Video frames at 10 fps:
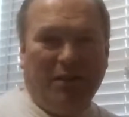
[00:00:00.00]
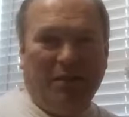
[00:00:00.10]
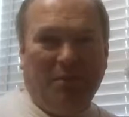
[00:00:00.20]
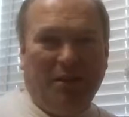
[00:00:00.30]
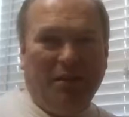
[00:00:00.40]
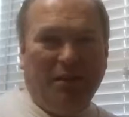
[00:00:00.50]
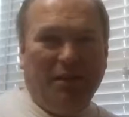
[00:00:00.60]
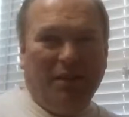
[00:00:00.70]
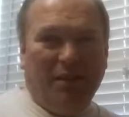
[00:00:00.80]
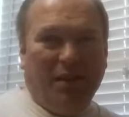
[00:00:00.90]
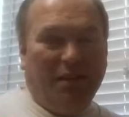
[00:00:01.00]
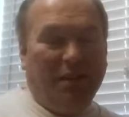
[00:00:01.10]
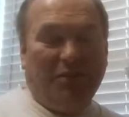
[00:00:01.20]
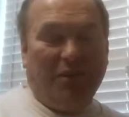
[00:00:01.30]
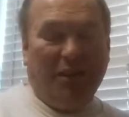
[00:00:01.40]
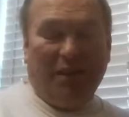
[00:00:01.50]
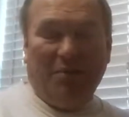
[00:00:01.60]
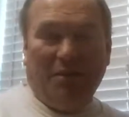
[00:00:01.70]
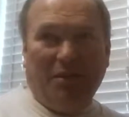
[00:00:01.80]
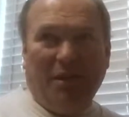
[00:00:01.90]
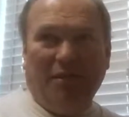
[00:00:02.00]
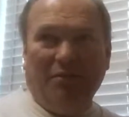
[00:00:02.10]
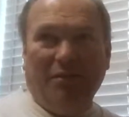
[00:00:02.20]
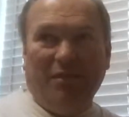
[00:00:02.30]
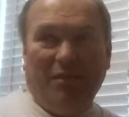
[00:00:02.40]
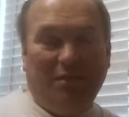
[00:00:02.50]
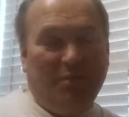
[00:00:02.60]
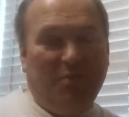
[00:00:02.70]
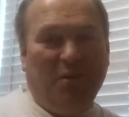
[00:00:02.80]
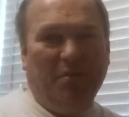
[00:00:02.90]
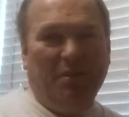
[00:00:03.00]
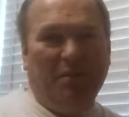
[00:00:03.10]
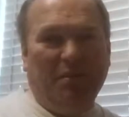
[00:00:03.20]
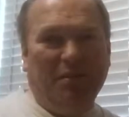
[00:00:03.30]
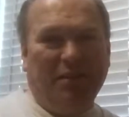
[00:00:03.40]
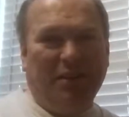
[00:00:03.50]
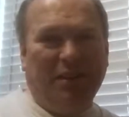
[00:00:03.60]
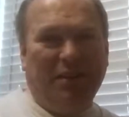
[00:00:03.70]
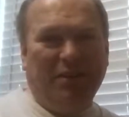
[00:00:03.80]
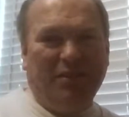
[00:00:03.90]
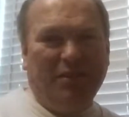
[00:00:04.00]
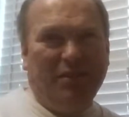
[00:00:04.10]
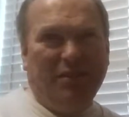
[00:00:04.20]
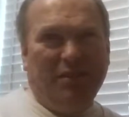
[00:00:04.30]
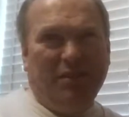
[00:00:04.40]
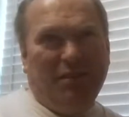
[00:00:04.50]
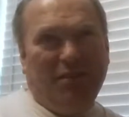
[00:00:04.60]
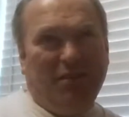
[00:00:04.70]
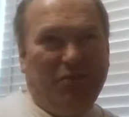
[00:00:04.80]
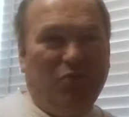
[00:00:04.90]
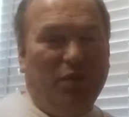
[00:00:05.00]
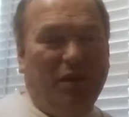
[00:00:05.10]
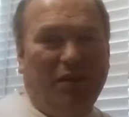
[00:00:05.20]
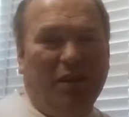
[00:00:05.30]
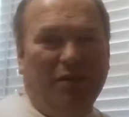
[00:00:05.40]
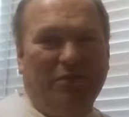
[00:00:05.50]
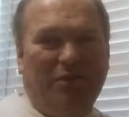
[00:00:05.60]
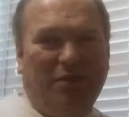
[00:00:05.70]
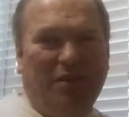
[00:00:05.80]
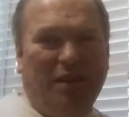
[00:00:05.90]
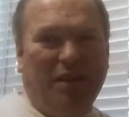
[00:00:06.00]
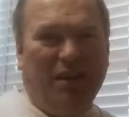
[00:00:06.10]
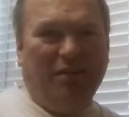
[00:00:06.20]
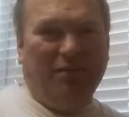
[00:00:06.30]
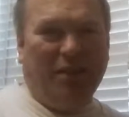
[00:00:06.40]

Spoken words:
And I mean, at that time, a dollar is probably like $20 today. I